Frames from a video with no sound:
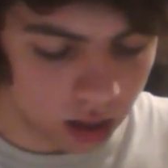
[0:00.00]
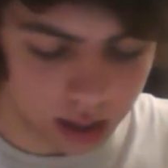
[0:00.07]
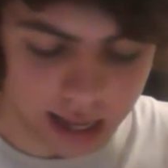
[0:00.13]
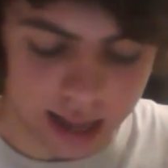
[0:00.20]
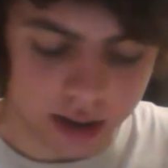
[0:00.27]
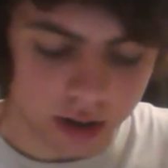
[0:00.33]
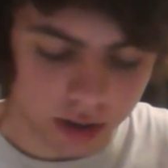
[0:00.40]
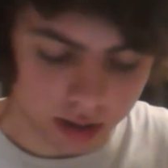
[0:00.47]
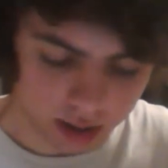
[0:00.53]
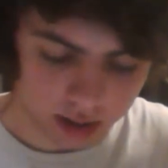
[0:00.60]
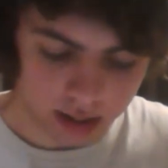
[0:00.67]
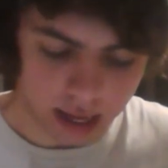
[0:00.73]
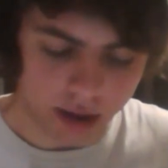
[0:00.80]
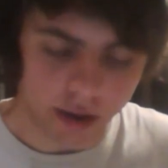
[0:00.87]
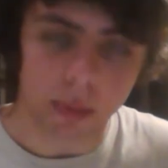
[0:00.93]
Again,
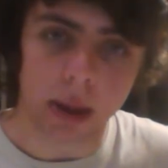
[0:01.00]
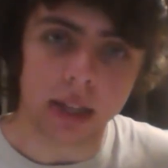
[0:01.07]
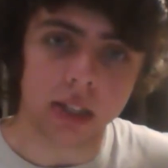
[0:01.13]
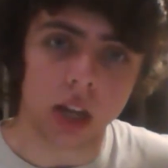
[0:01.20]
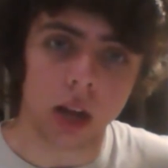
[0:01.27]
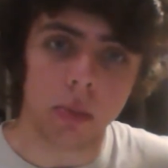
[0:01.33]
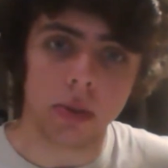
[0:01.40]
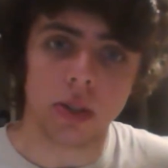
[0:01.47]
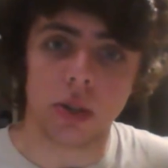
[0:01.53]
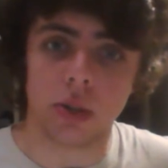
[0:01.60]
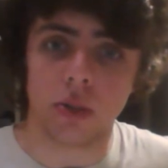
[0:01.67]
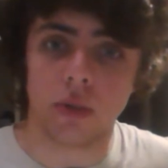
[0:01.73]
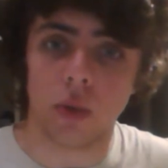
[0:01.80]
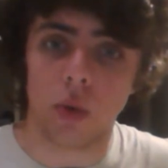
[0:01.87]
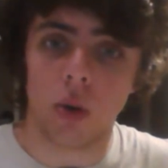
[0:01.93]
carapace armor, so
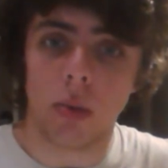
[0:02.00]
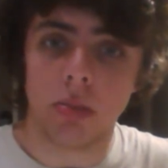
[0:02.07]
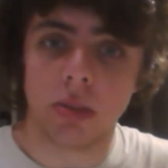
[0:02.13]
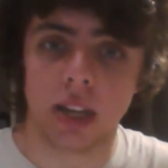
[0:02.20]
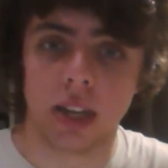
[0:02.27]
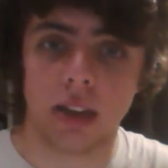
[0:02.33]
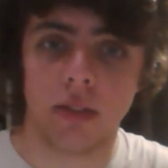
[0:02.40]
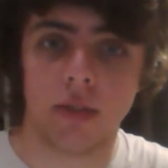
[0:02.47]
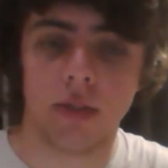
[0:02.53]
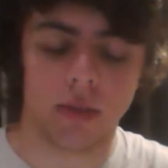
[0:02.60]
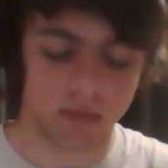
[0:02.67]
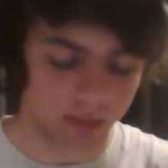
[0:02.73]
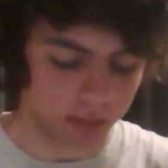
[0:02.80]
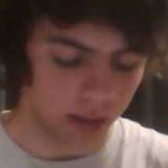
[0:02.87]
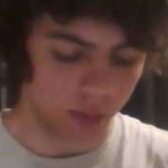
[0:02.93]
it's a 4-up save,
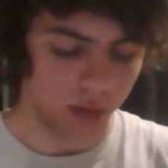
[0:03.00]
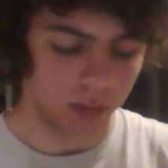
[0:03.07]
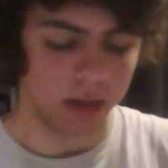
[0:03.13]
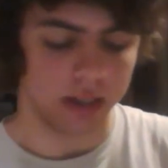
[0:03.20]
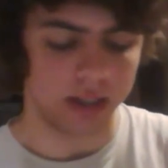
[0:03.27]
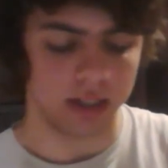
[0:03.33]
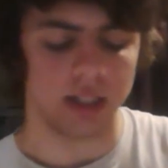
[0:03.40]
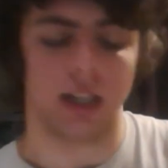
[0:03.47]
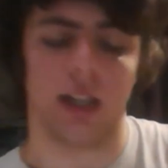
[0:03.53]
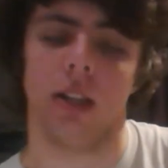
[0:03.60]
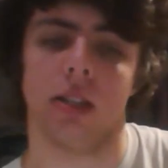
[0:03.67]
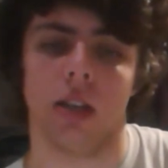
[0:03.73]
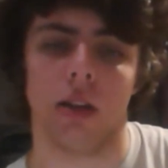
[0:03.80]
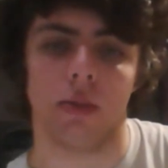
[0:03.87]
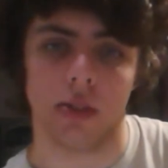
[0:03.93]
and all the ballistic skin
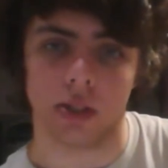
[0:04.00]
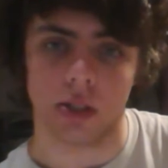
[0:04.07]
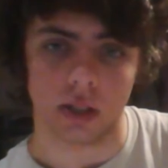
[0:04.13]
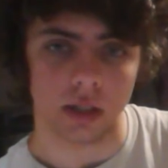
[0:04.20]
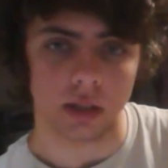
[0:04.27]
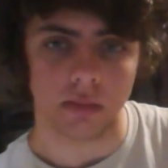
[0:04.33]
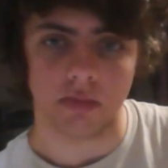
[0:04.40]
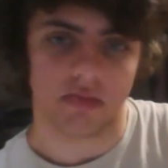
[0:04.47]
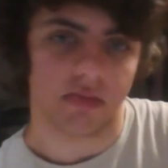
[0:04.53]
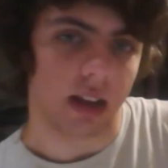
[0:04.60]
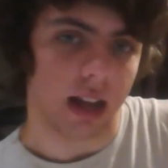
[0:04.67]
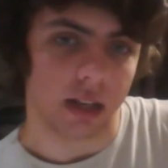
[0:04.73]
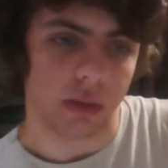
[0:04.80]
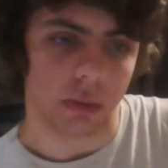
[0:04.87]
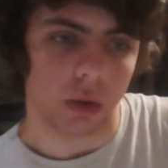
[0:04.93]
and stuff is
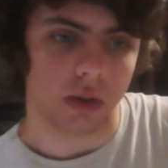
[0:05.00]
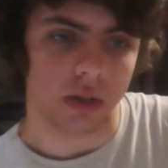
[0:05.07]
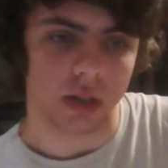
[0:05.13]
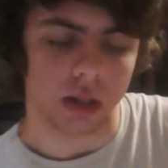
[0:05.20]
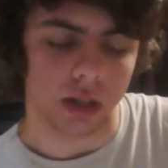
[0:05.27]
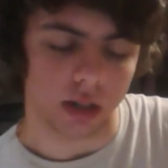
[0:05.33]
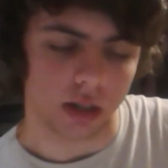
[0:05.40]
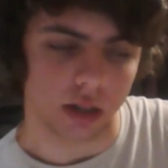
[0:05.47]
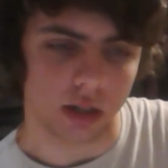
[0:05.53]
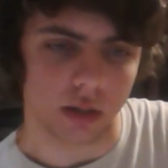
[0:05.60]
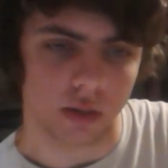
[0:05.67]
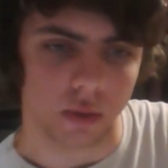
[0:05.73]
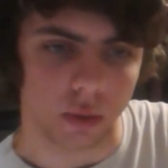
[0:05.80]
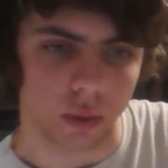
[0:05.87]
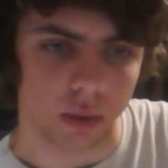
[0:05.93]
as was, so there's
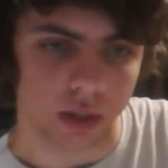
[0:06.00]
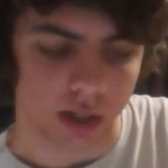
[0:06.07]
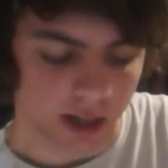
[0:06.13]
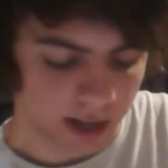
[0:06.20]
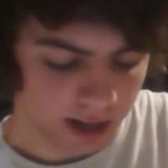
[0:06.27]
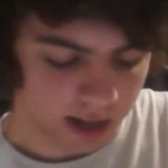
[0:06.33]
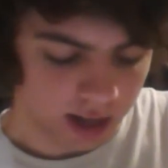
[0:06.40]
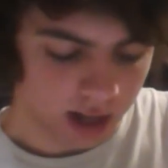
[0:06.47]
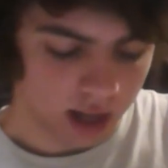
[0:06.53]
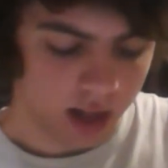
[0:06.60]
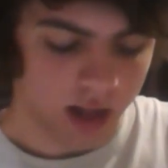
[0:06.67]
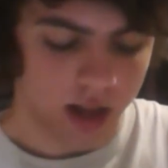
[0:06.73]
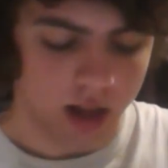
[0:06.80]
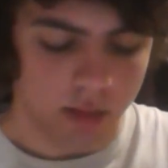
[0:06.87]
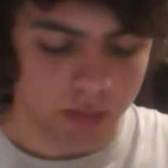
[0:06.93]
4s.
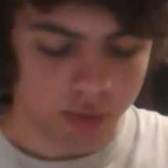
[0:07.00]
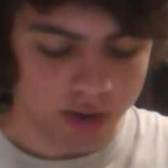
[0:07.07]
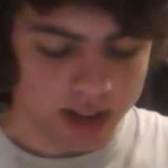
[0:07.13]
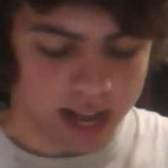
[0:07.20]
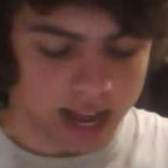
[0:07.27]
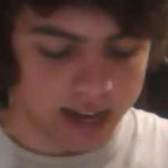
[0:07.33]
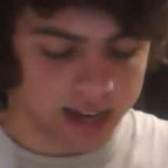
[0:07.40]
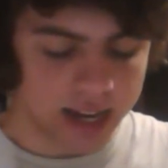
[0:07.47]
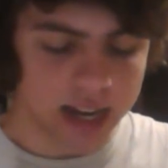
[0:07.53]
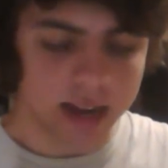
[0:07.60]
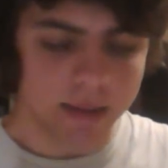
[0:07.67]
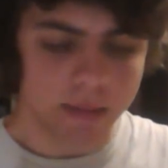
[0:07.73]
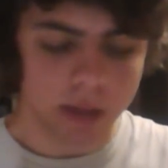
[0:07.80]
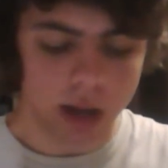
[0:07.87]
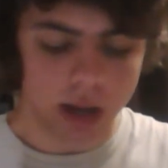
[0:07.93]
Pretty handy.
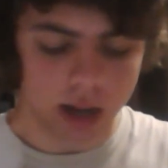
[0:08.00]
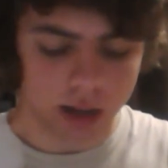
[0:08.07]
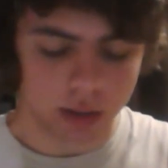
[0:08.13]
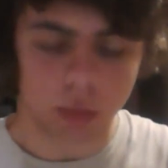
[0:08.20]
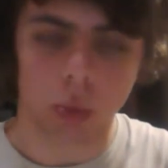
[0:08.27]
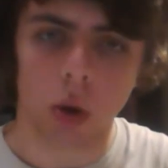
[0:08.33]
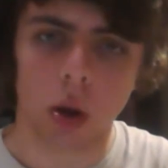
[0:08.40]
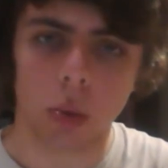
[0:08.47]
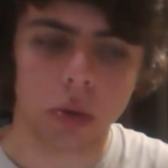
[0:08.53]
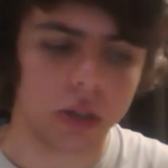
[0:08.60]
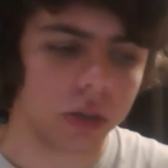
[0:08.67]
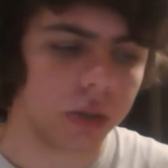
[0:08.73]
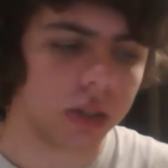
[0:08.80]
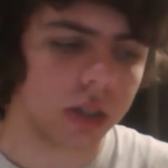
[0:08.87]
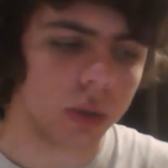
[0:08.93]
What I would
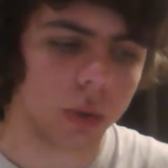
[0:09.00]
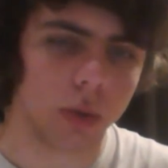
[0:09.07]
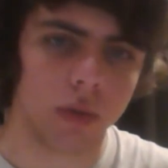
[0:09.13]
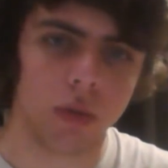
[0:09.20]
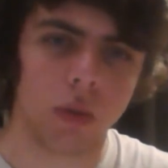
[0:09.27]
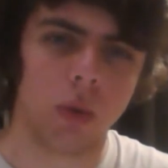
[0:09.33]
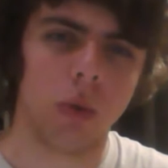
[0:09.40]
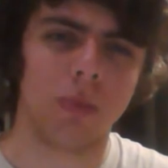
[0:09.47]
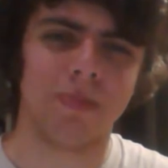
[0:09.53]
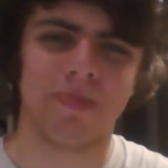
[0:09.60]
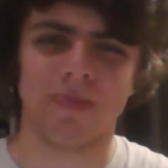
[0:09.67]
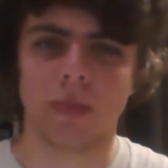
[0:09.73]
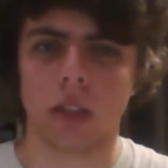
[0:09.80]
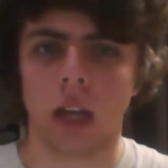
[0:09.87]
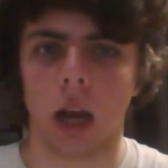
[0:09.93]
use this squad for,
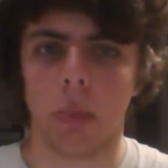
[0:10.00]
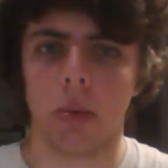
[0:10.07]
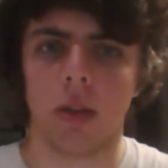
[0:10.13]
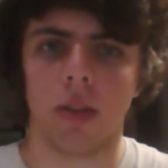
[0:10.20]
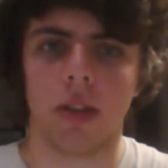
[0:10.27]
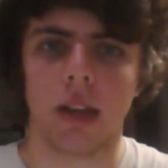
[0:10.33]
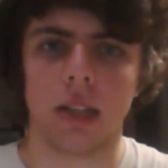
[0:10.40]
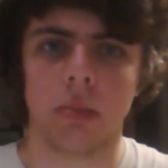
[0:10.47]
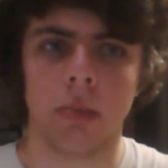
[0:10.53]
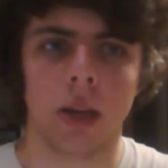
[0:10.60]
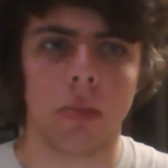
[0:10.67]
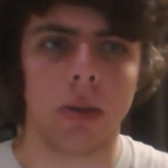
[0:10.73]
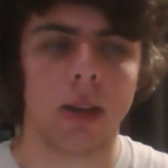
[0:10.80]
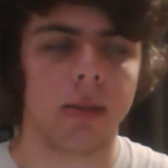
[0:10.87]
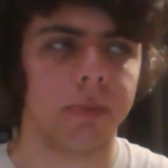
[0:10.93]
a couple of things
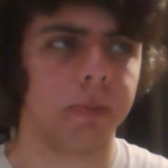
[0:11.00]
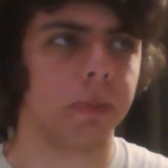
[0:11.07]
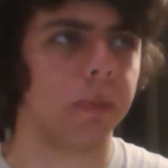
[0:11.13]
maybe.